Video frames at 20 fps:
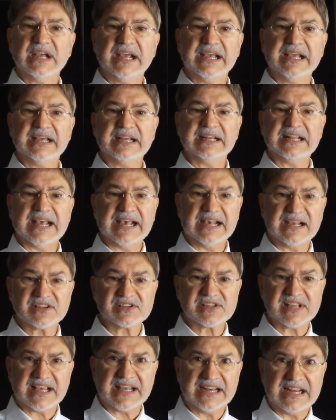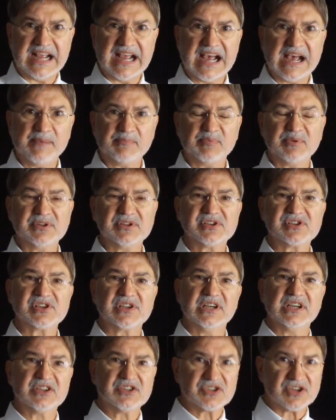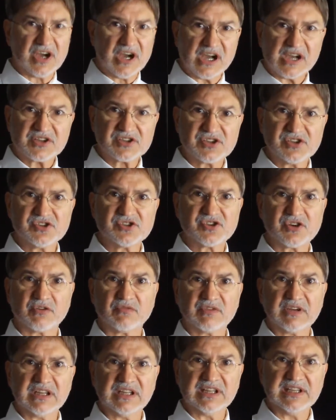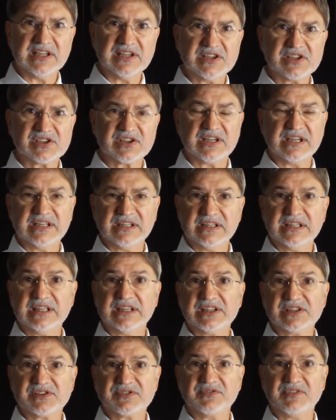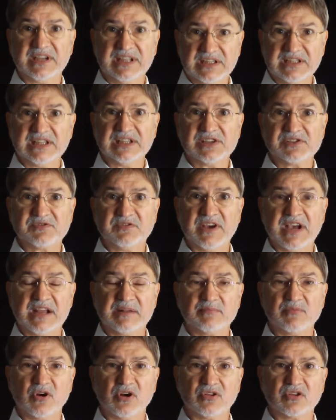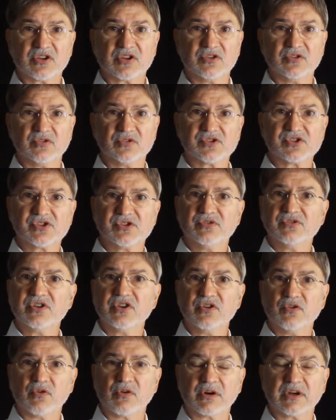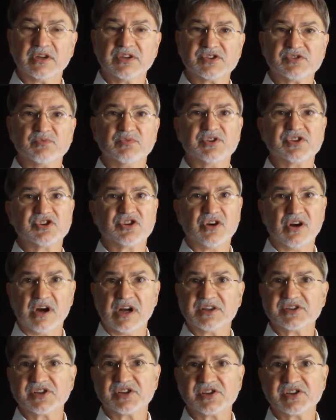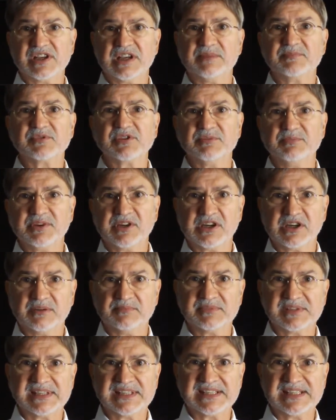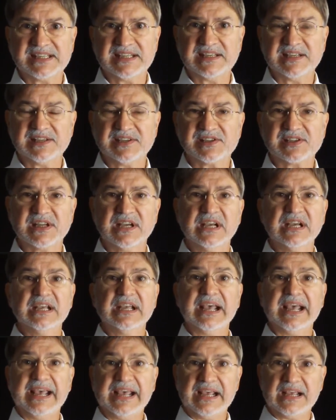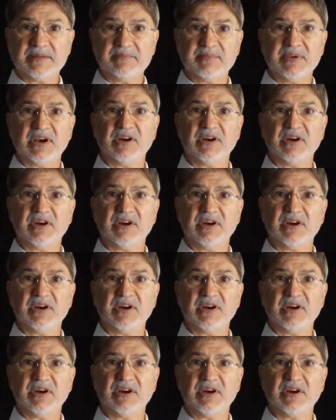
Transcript: and as that happens, toxins are released in these fat molecules to the organs, which causes them to become diseased and